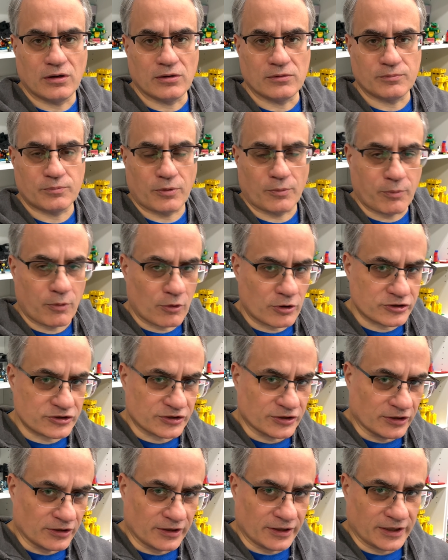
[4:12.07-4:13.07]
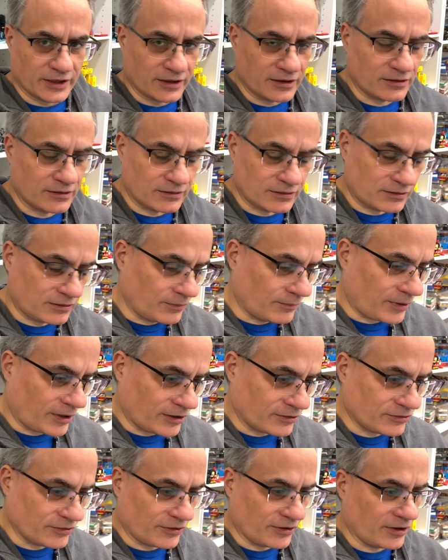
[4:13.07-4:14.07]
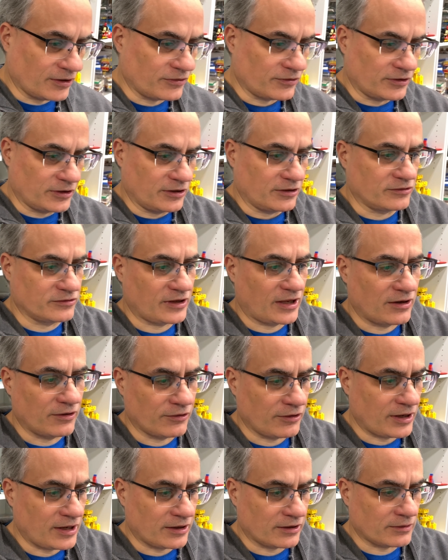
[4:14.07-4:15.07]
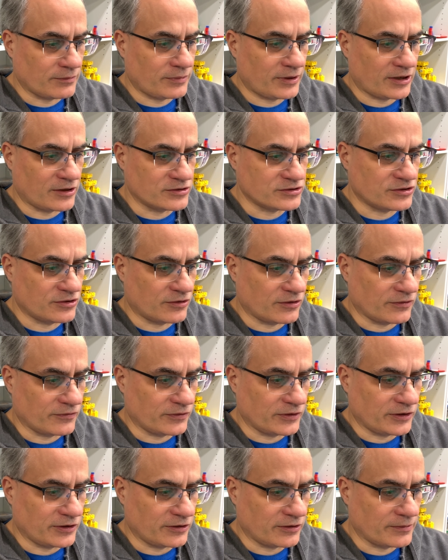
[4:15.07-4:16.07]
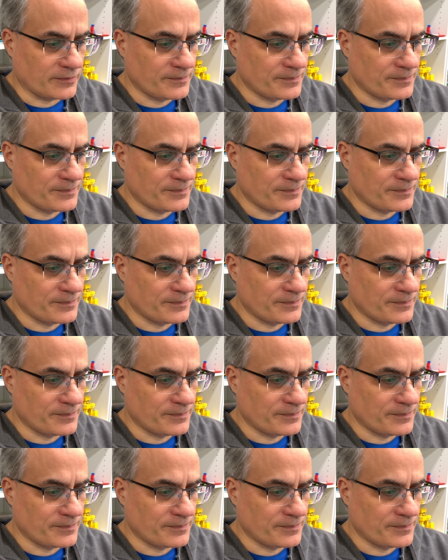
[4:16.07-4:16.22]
proportionately compared to the other years. I don't know how it compares year over year.